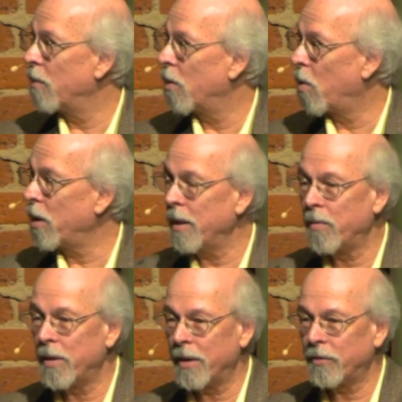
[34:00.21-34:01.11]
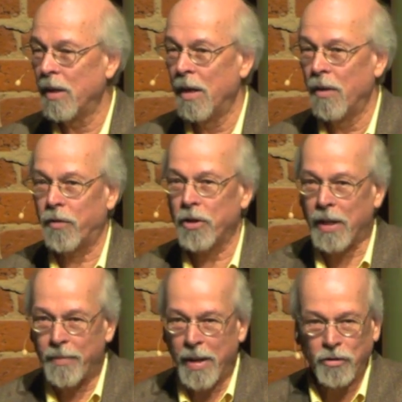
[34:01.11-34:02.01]
working with this, first
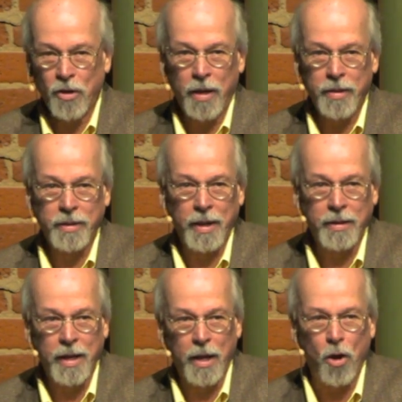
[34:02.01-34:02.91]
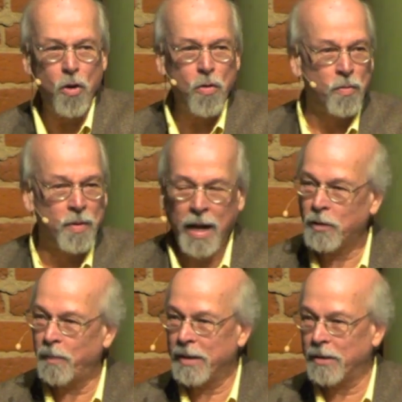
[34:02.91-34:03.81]
time they saw this, they said, "Oh,
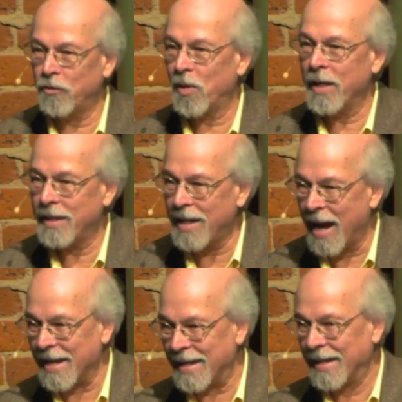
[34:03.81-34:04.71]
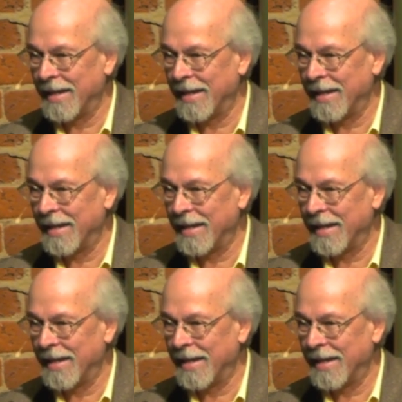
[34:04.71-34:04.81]
nice piece of trinitite."